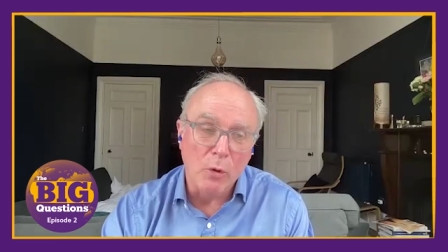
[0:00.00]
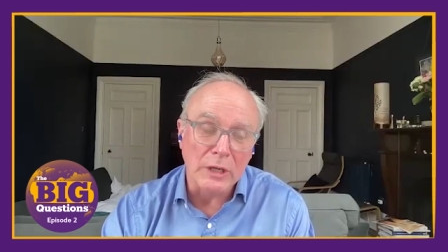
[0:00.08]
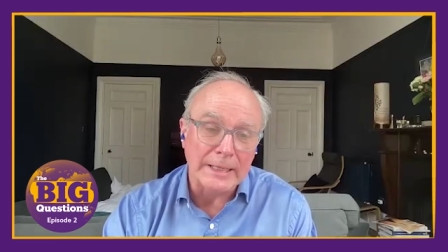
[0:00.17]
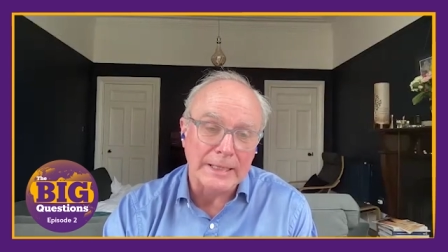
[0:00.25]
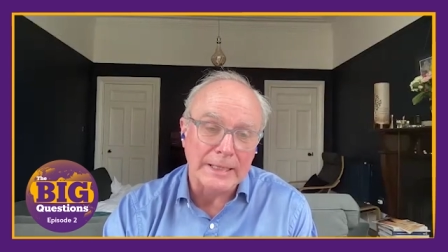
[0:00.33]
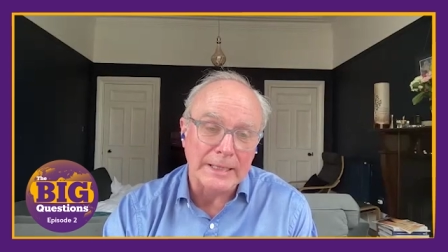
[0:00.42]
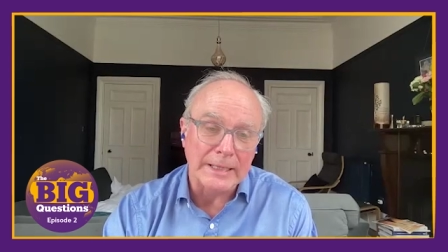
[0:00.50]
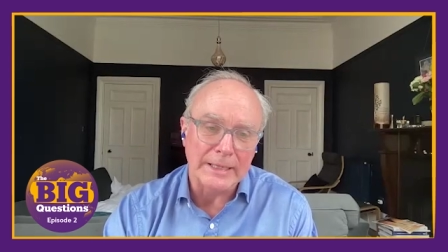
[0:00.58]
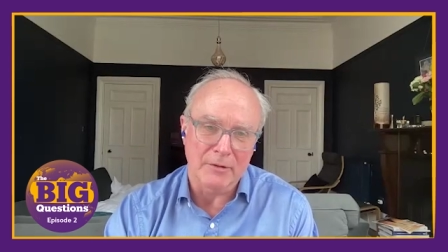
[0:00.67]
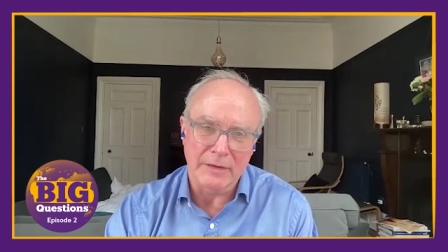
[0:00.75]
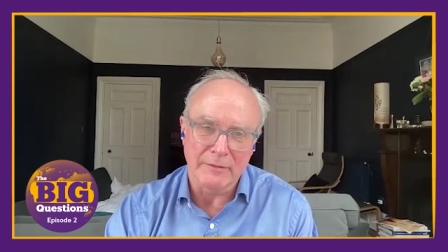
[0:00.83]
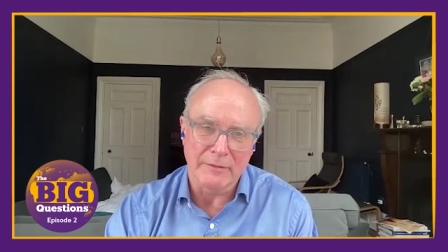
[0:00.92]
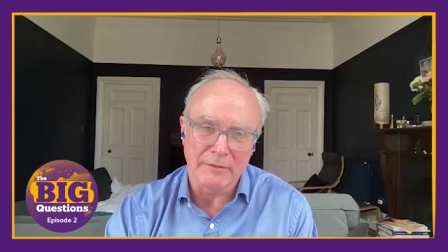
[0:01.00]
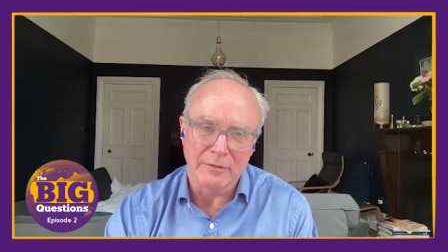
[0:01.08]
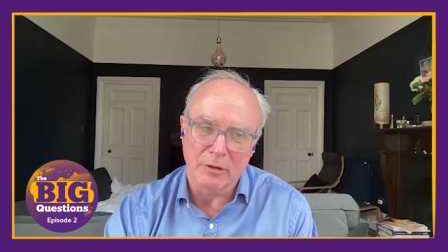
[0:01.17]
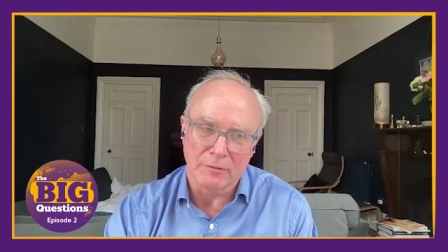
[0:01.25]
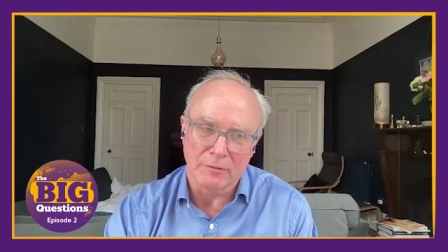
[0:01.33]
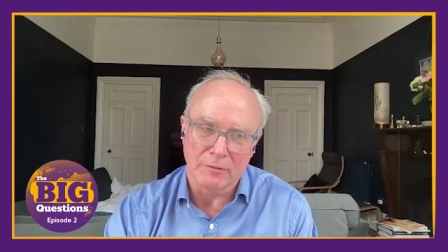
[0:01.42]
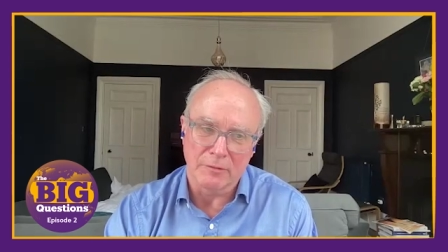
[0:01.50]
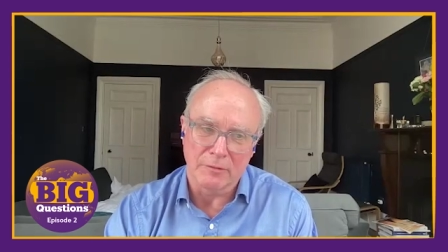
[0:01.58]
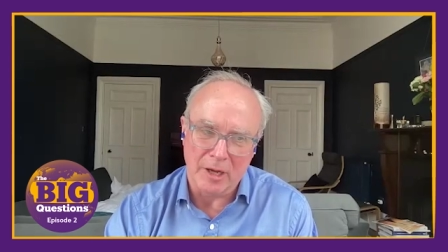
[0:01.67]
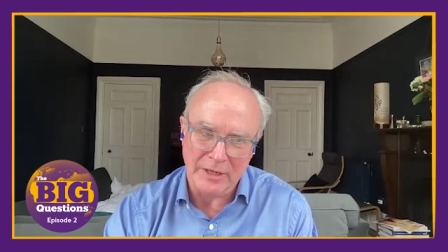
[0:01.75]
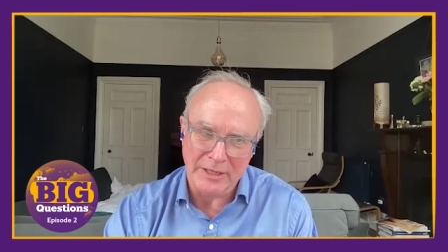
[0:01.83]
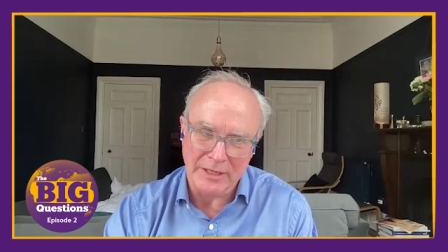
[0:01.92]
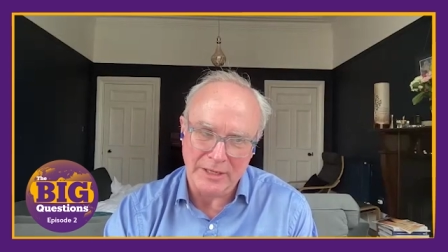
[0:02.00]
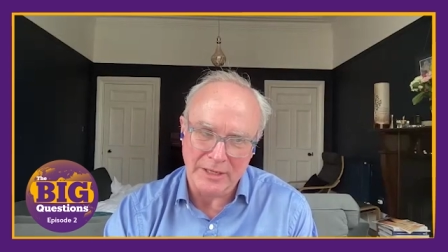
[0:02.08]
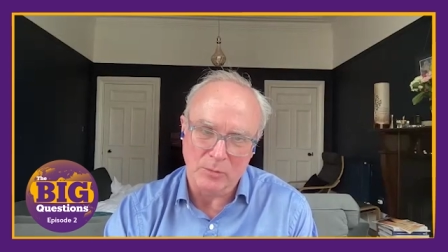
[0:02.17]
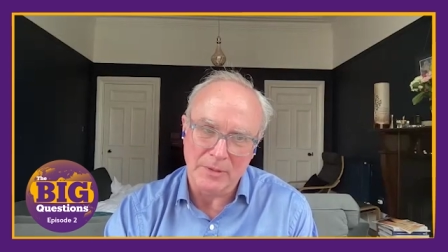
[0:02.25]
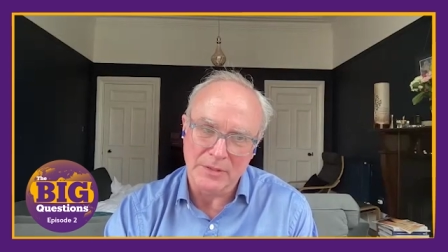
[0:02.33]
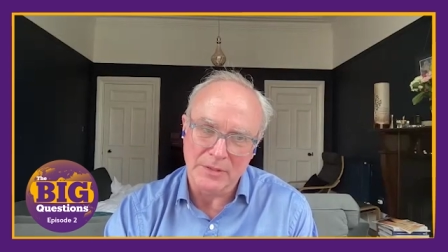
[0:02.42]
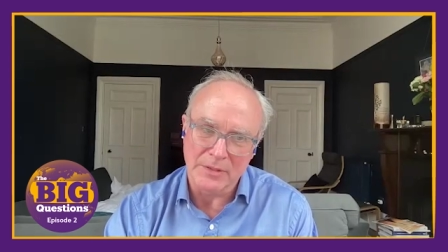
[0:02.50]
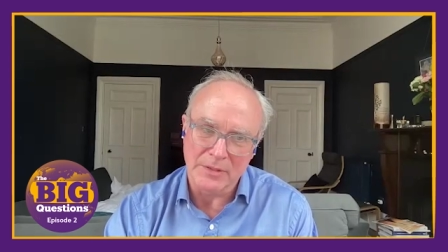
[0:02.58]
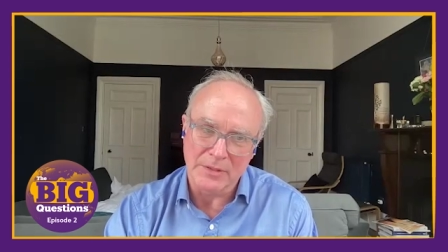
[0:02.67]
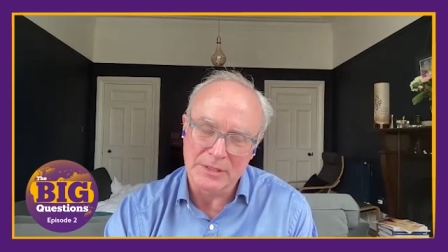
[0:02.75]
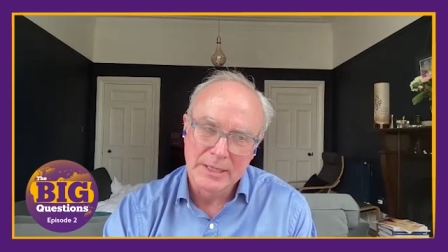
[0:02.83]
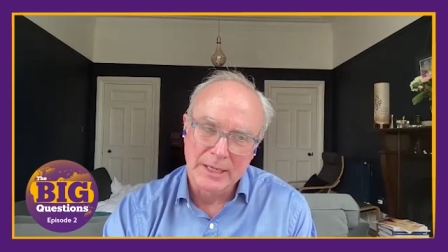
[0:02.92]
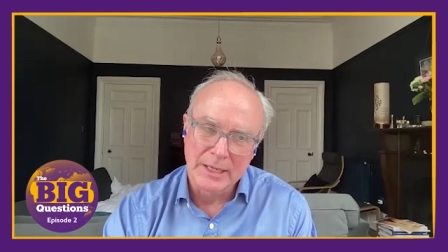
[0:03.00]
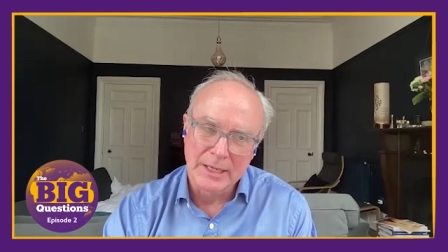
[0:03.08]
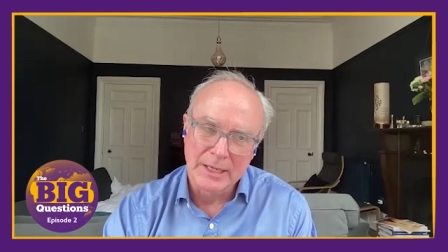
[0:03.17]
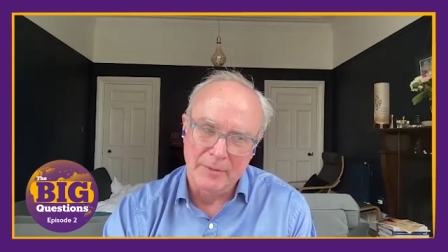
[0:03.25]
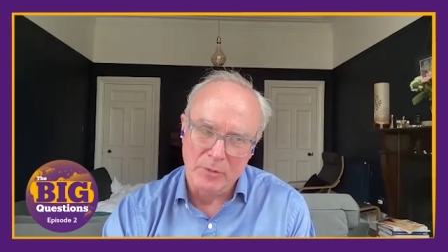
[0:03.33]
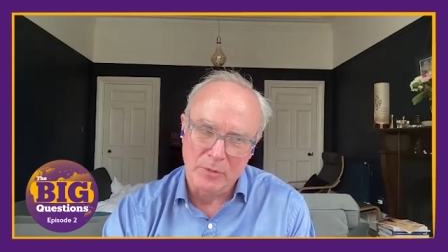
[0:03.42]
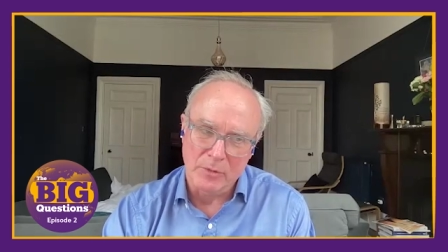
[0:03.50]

or more likely the arrival of upgraded weapons